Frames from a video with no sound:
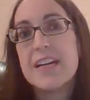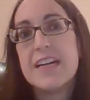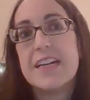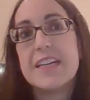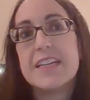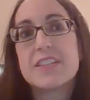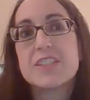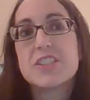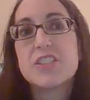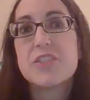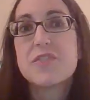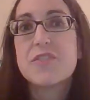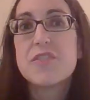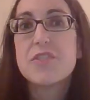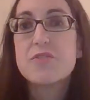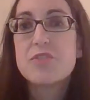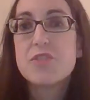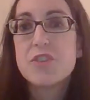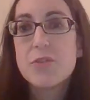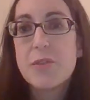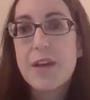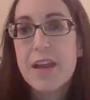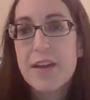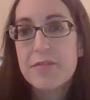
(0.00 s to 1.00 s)
So if you
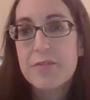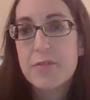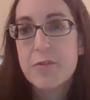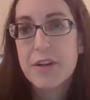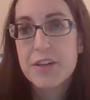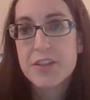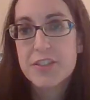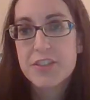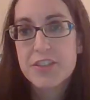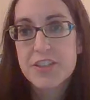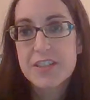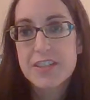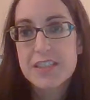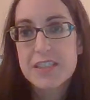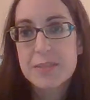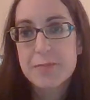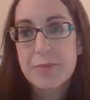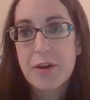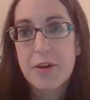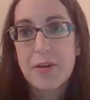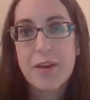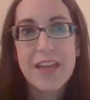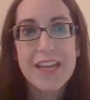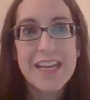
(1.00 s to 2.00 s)
do have questions about